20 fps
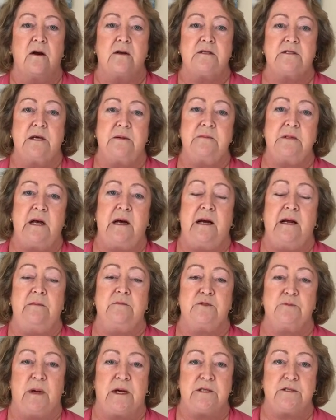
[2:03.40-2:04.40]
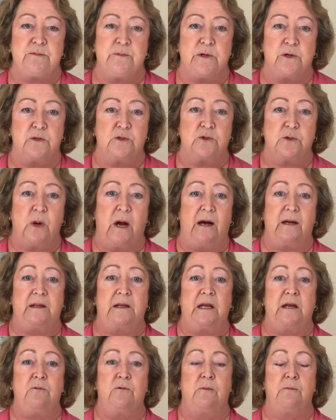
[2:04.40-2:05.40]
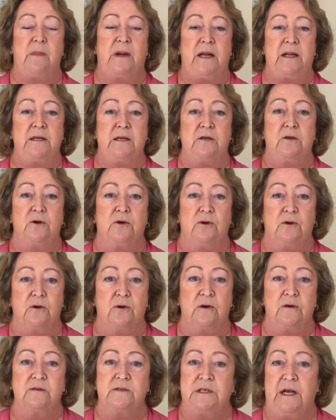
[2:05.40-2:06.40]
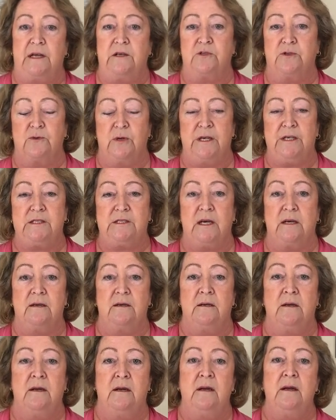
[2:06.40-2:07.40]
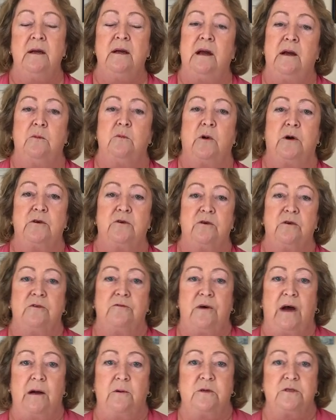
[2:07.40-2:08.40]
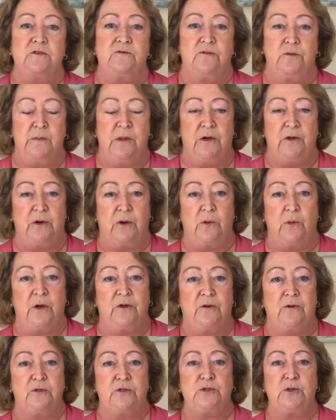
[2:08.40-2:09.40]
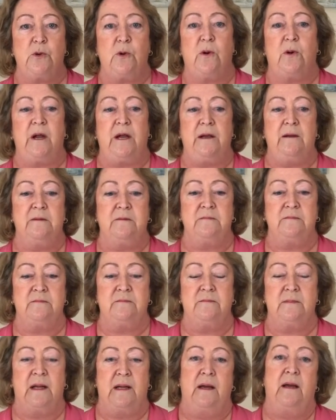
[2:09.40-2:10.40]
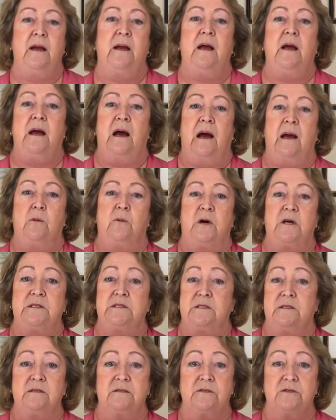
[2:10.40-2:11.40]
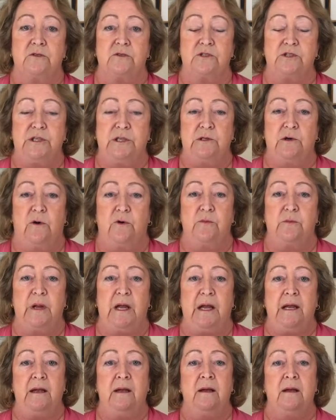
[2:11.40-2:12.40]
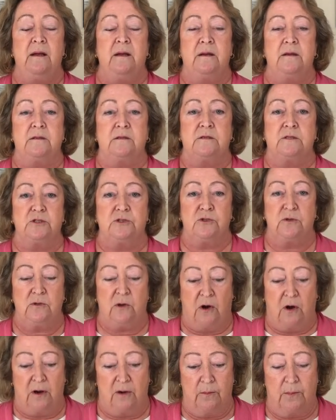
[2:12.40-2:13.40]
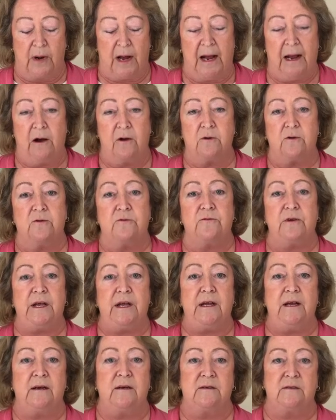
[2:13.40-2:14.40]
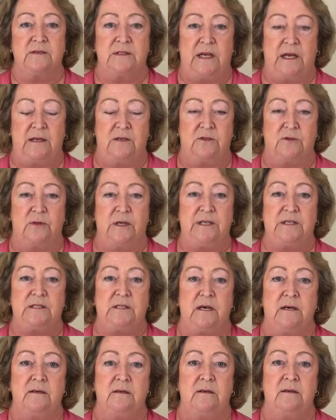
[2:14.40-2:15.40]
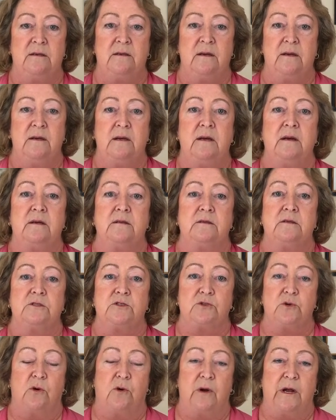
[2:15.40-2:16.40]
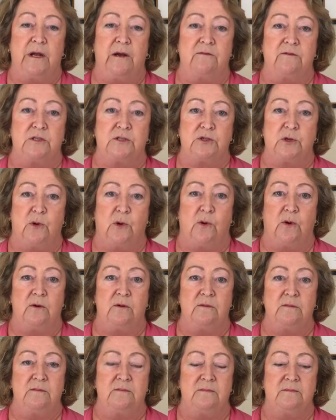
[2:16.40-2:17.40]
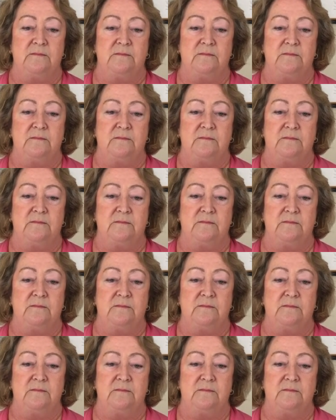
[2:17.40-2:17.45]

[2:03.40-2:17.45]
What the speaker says: sometimes my spirituality reminded her of Saint Teresa and wondered if I was familiar with her story. I wasn't, so she loaned me this autobiography of Saint Teresa, The Story of a Soul.